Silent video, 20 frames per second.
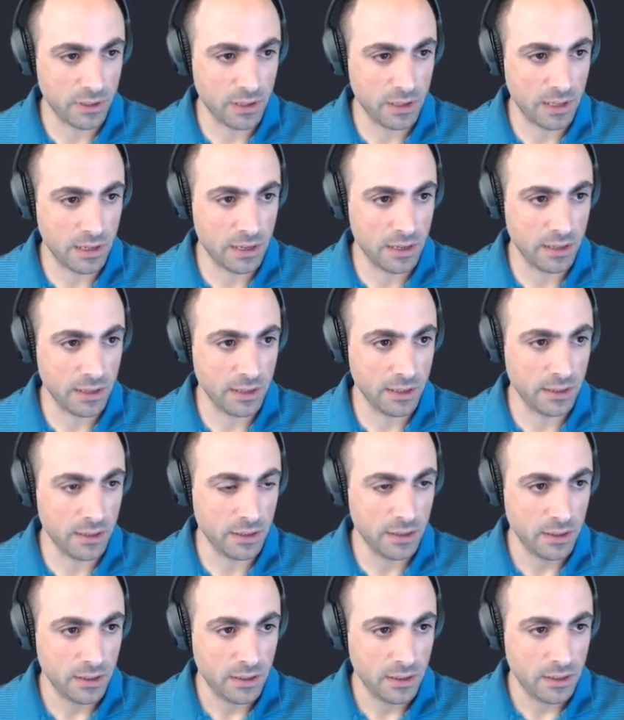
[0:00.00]
line
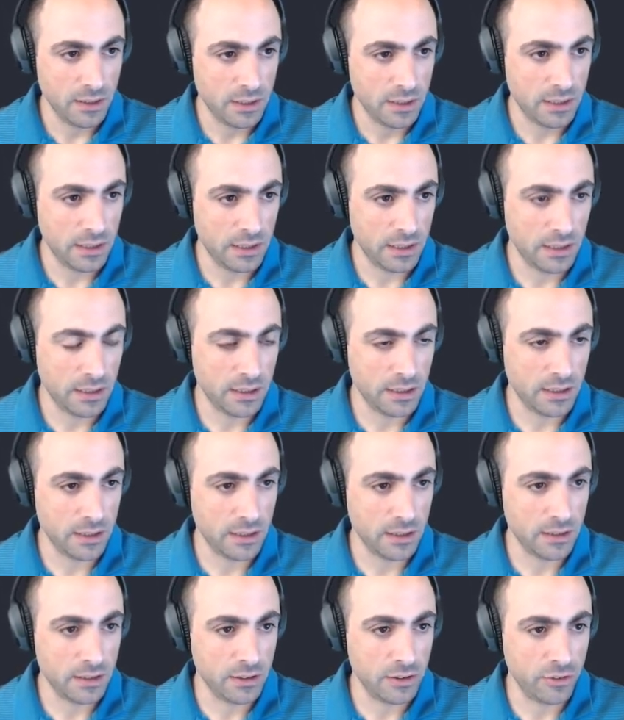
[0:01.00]

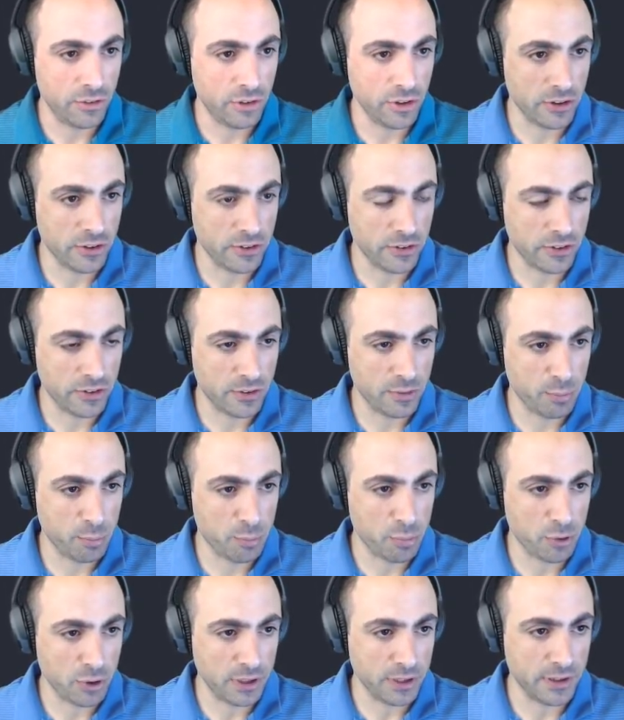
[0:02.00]
and just
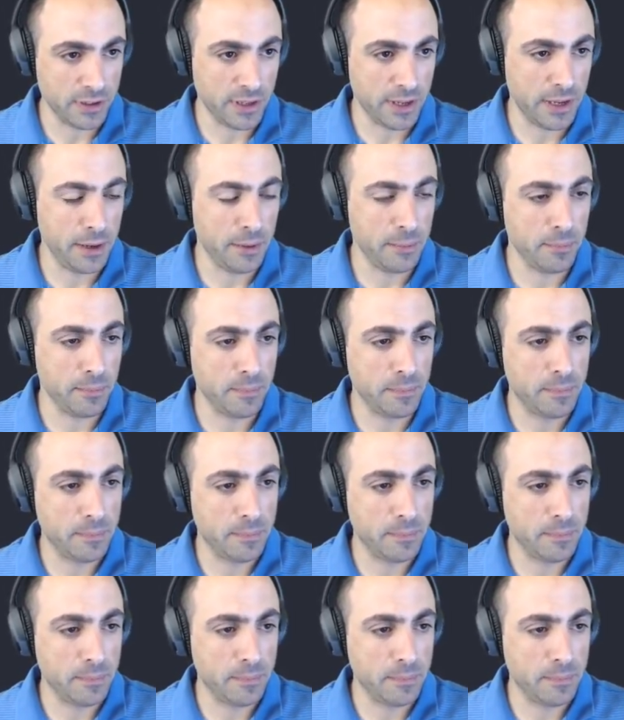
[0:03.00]
print m.